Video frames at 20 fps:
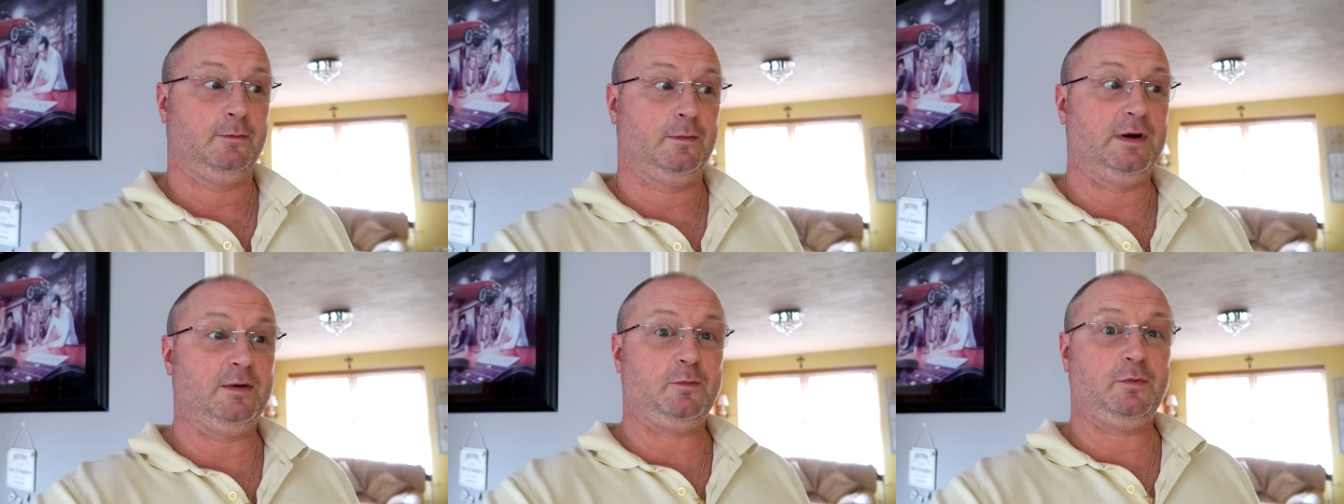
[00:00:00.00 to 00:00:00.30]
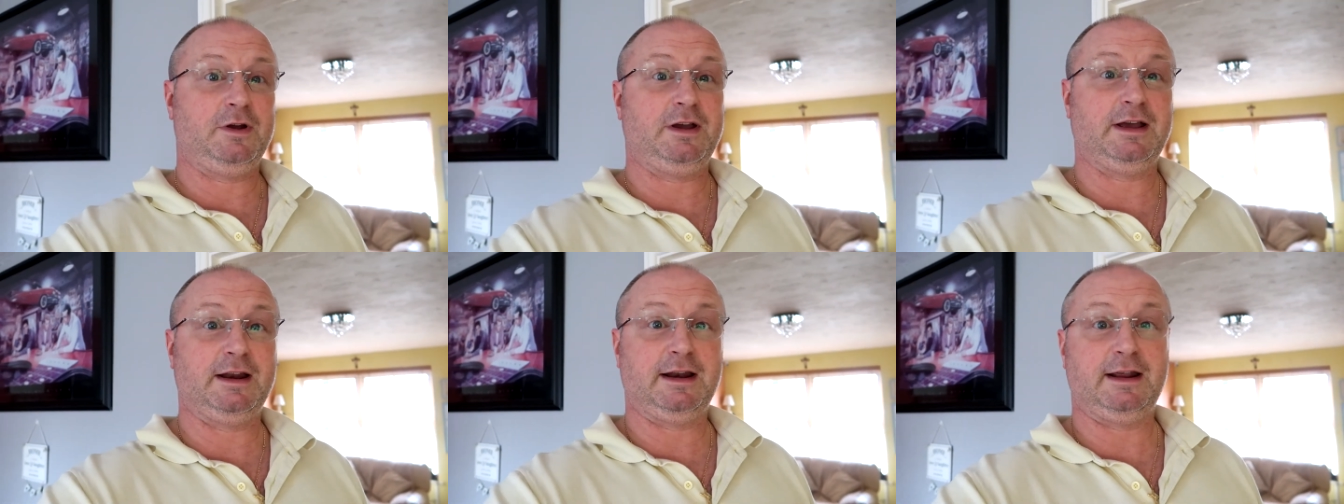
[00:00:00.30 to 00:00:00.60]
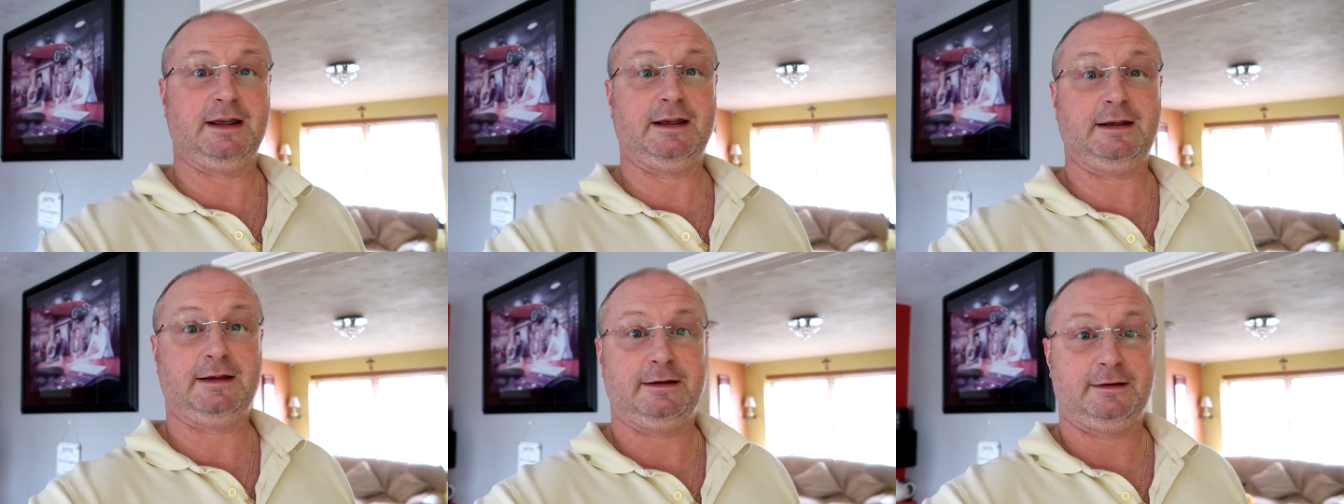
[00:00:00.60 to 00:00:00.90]
when Please we're
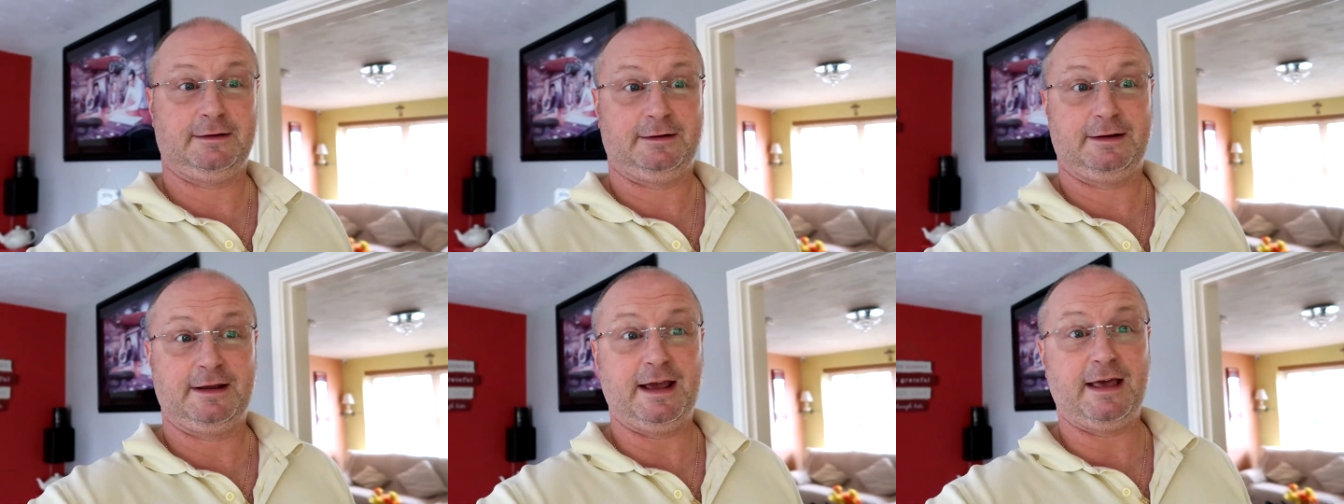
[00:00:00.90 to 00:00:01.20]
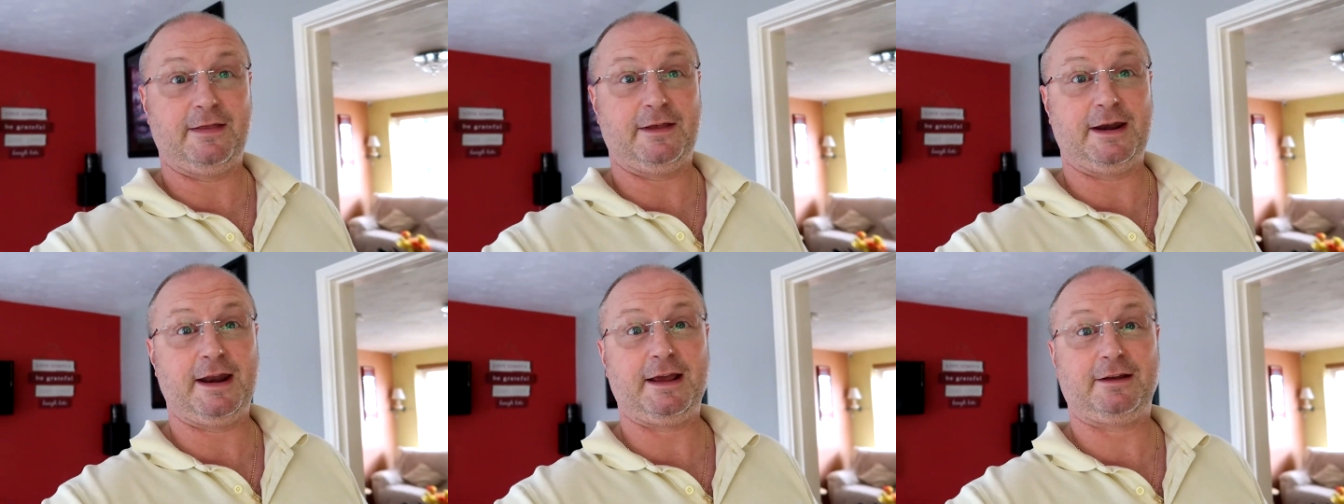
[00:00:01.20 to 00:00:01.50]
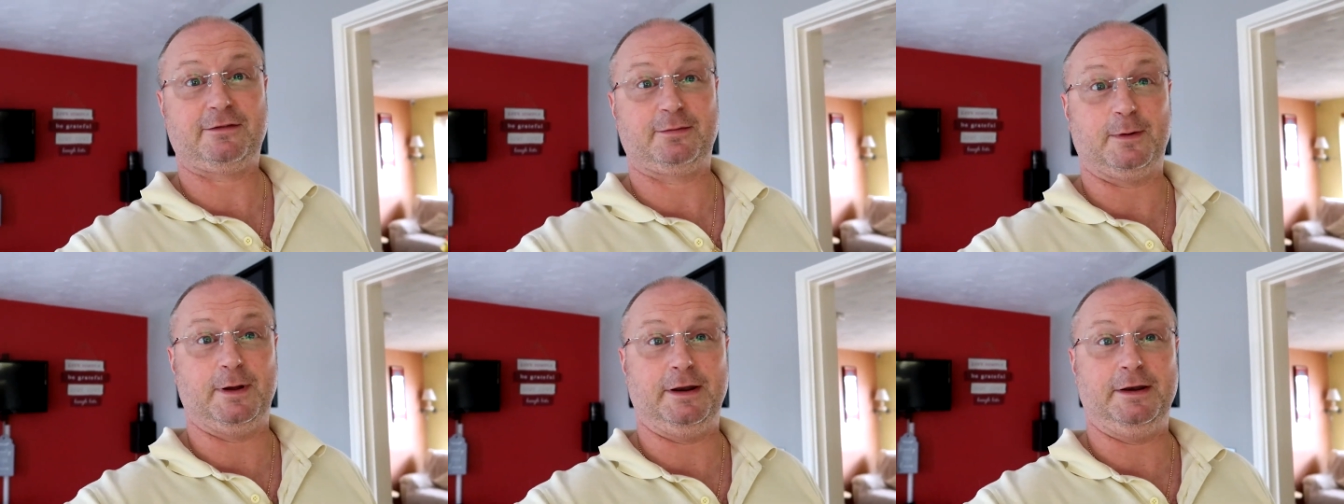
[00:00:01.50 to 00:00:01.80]
gonna like get
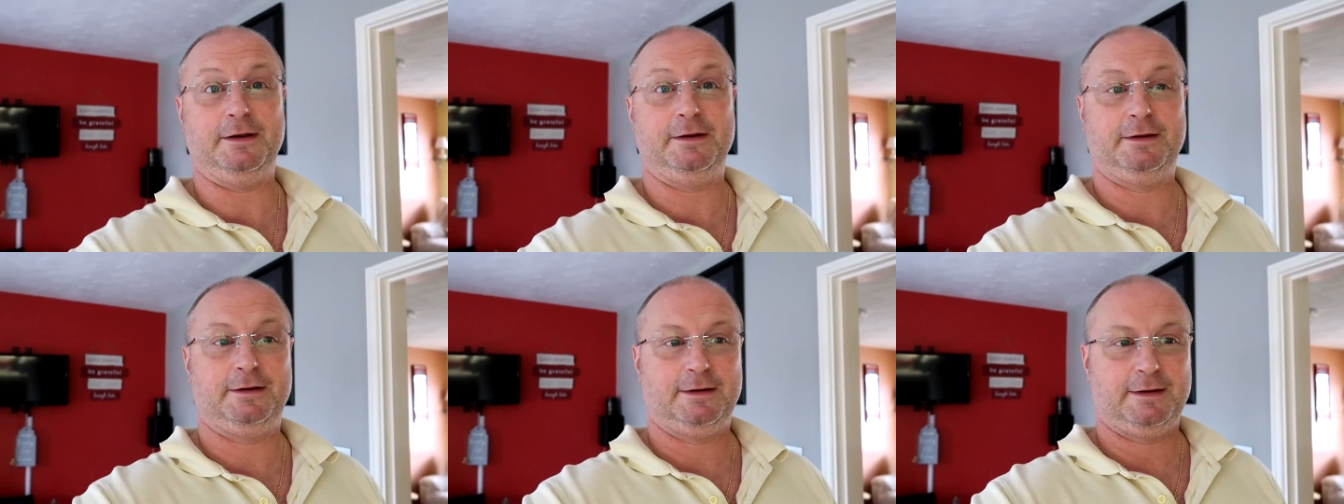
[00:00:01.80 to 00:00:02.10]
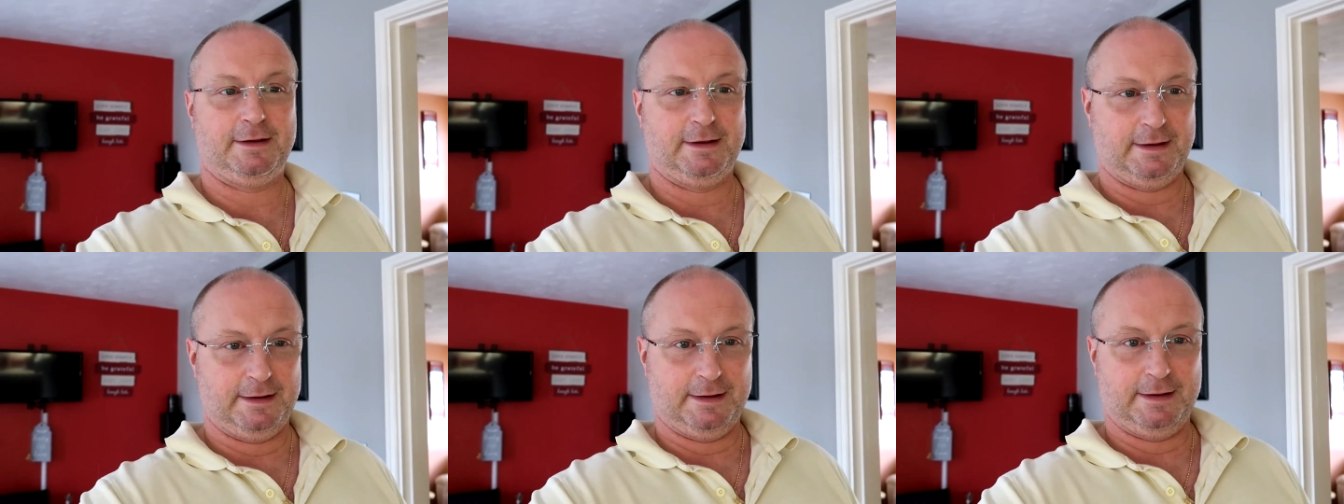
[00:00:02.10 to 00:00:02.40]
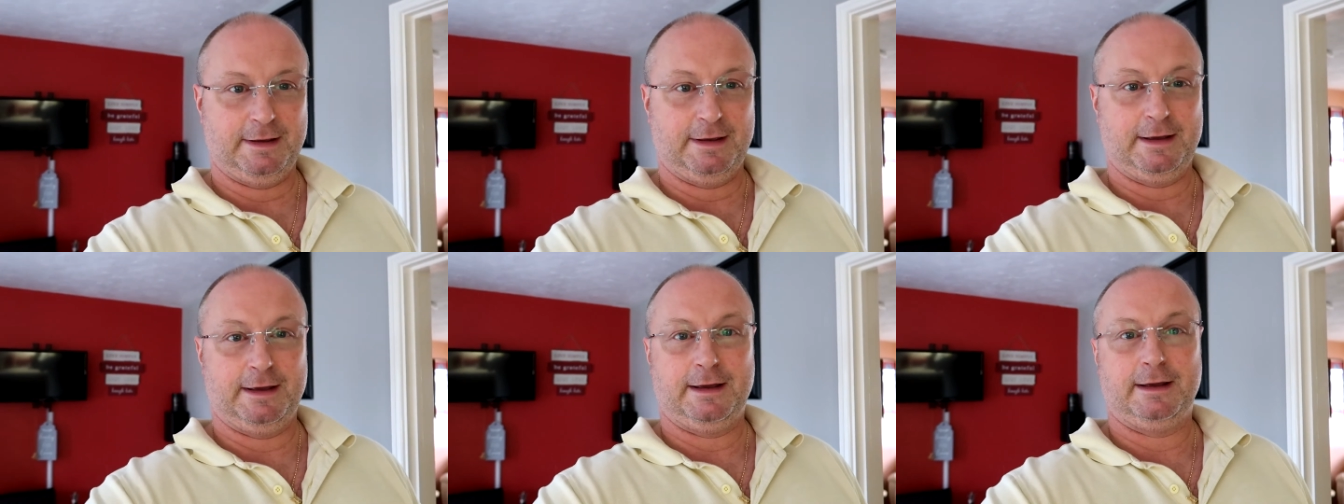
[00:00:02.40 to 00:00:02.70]
subscribe. the next
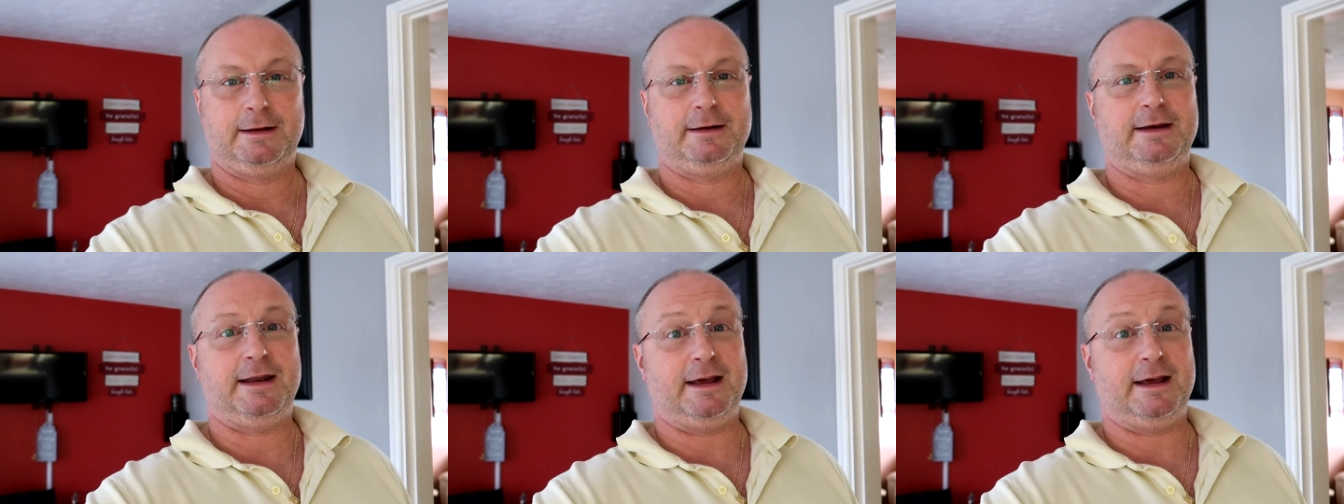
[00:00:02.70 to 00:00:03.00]
one.